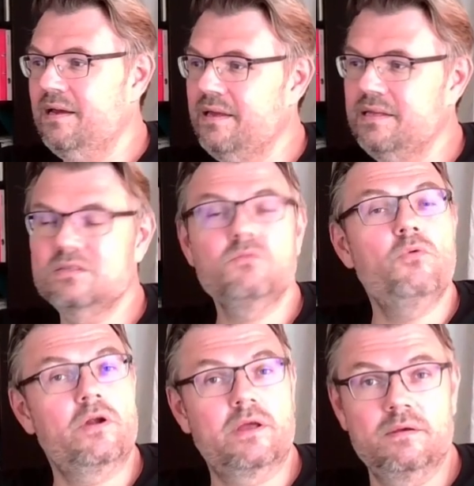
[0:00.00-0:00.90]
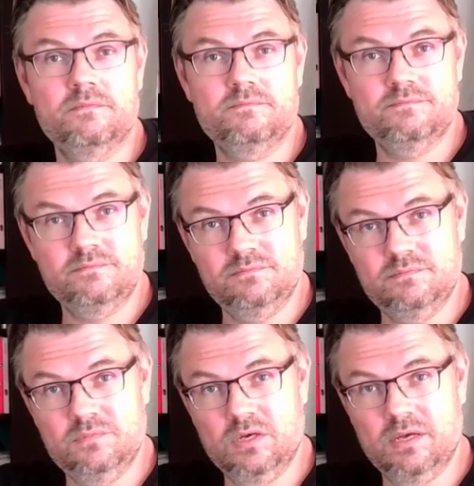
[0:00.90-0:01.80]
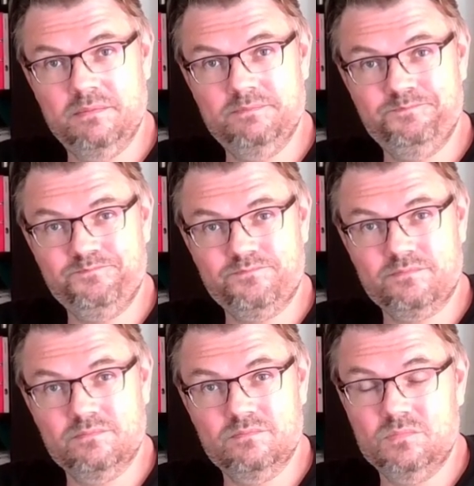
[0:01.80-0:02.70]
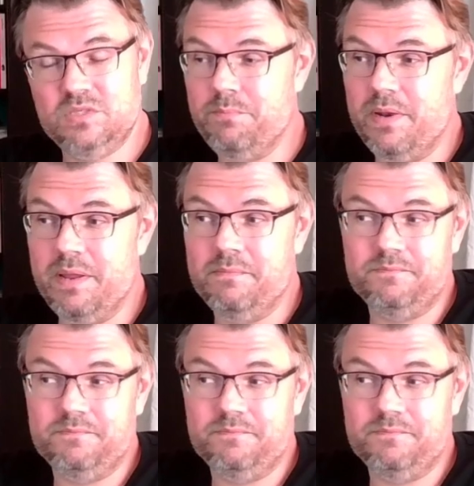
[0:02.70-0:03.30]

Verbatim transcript: It's not working, okay? Simply,